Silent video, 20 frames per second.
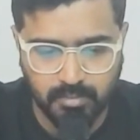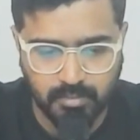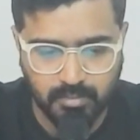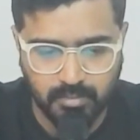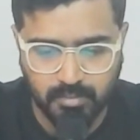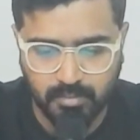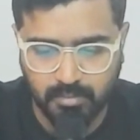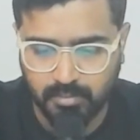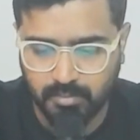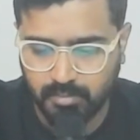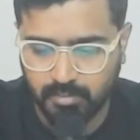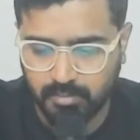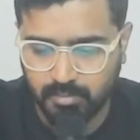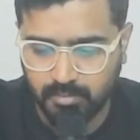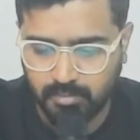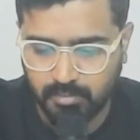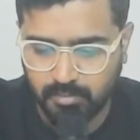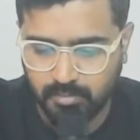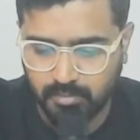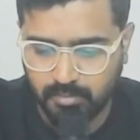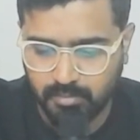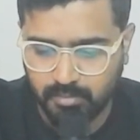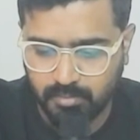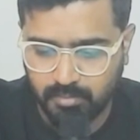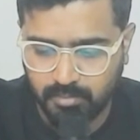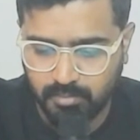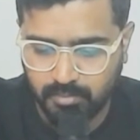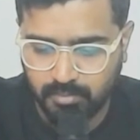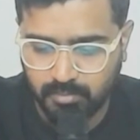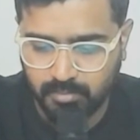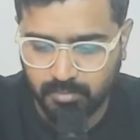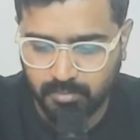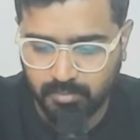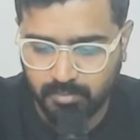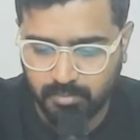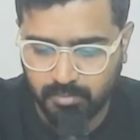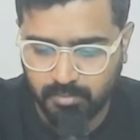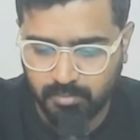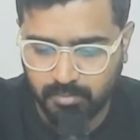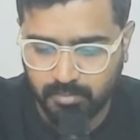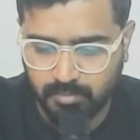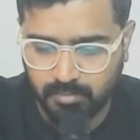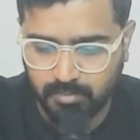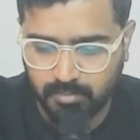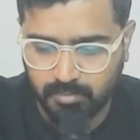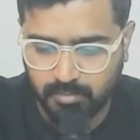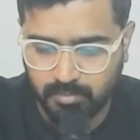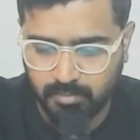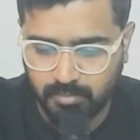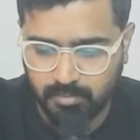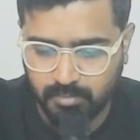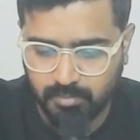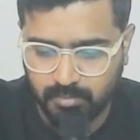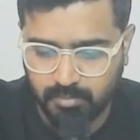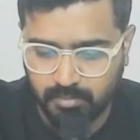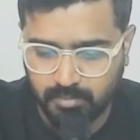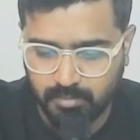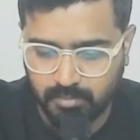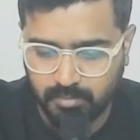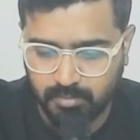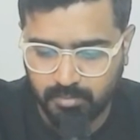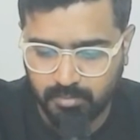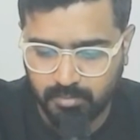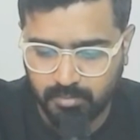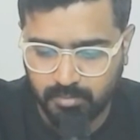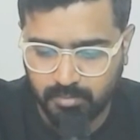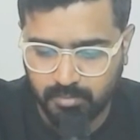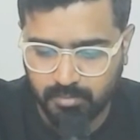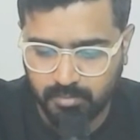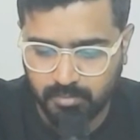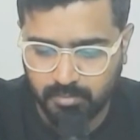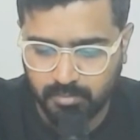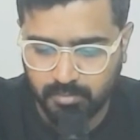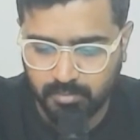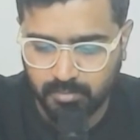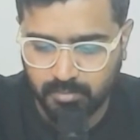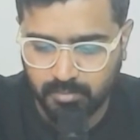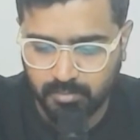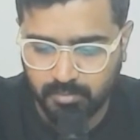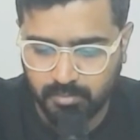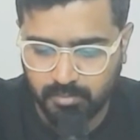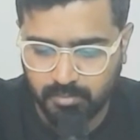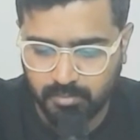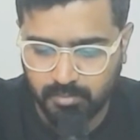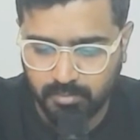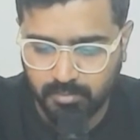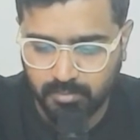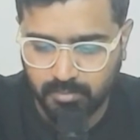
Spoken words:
Nothing is said.